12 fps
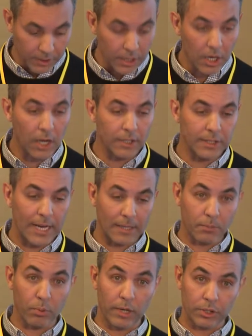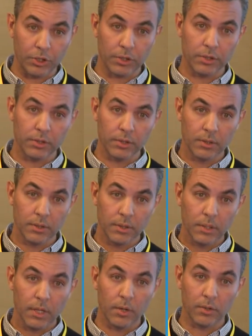contact pressures,
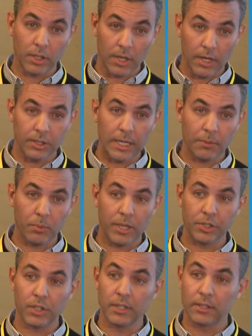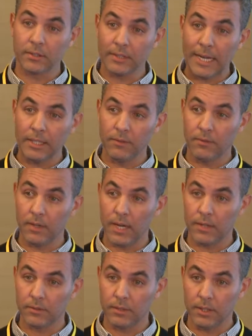or the contact pressure and the sliding
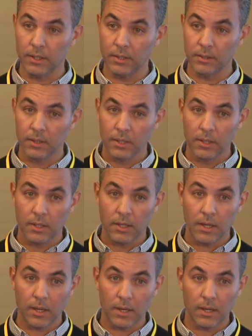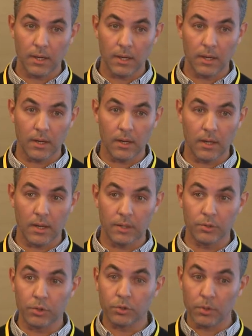velocities
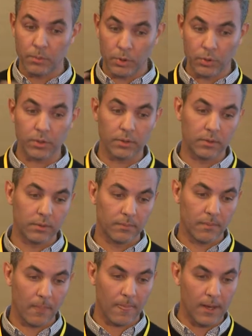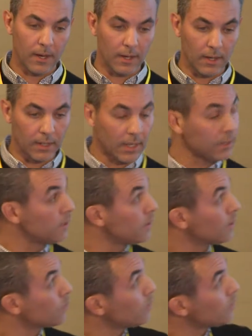distributions. And I think
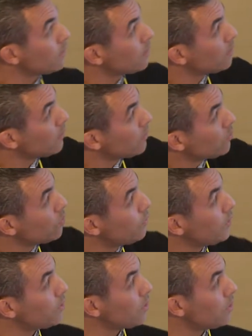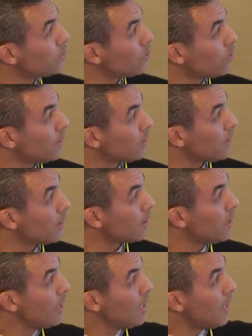that's what should be shown in
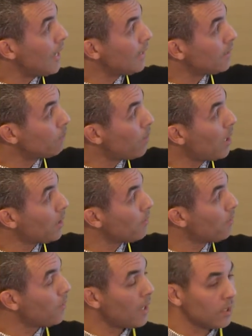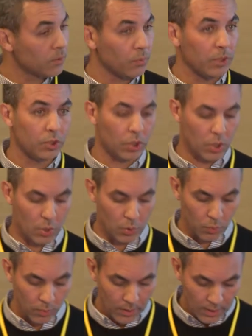there. And the bottom plots we
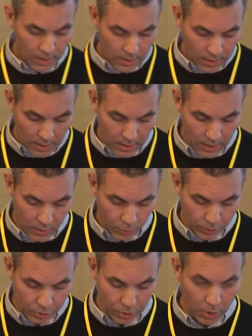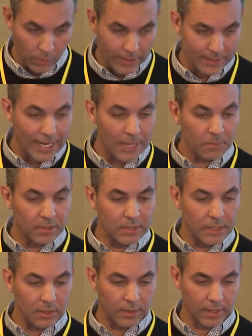show a time
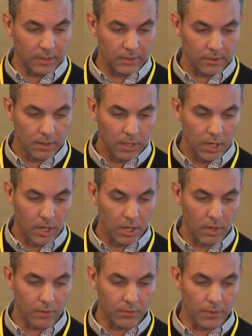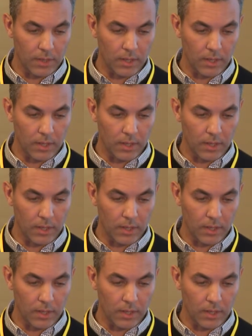series of